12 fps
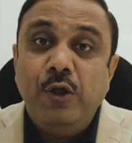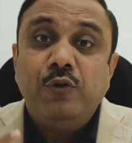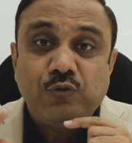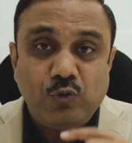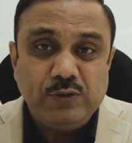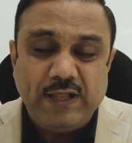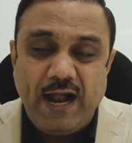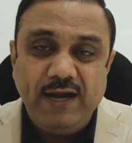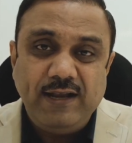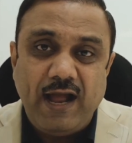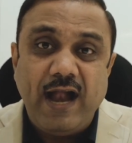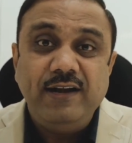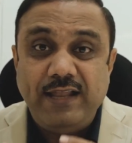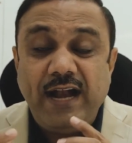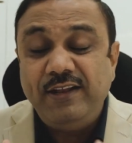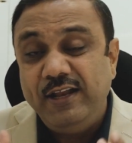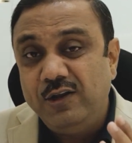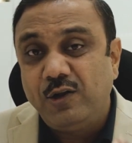So that, and
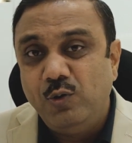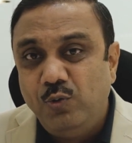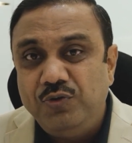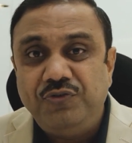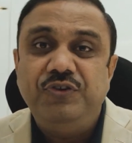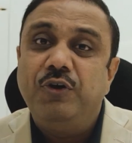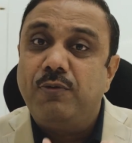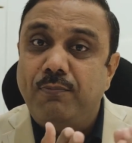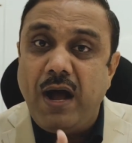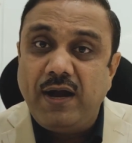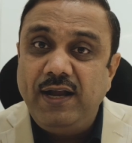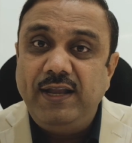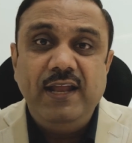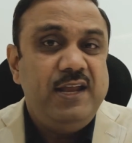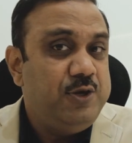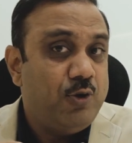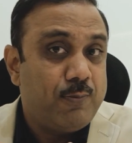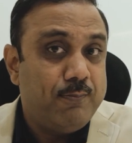that includes your marketing,
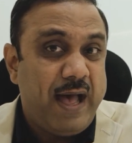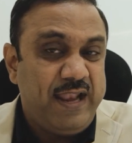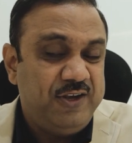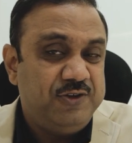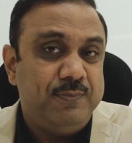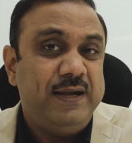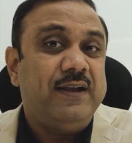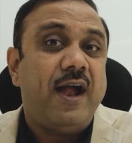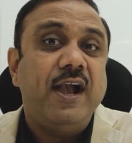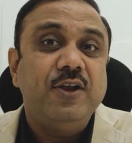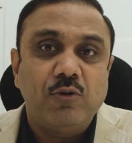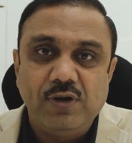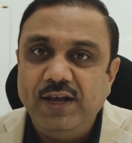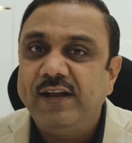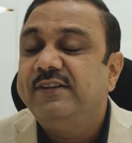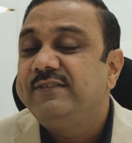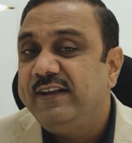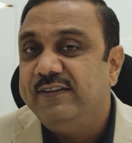your management, and your
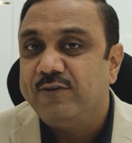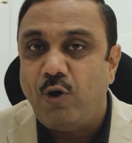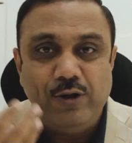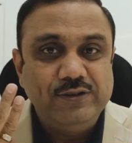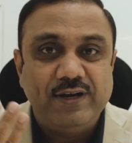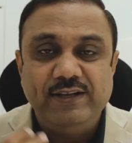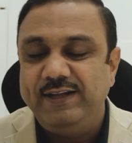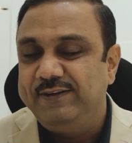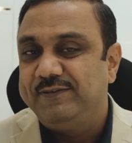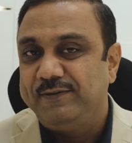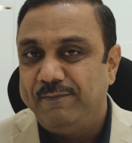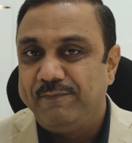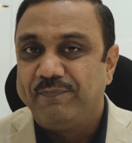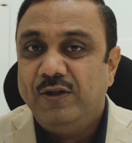clinical skills, all three things.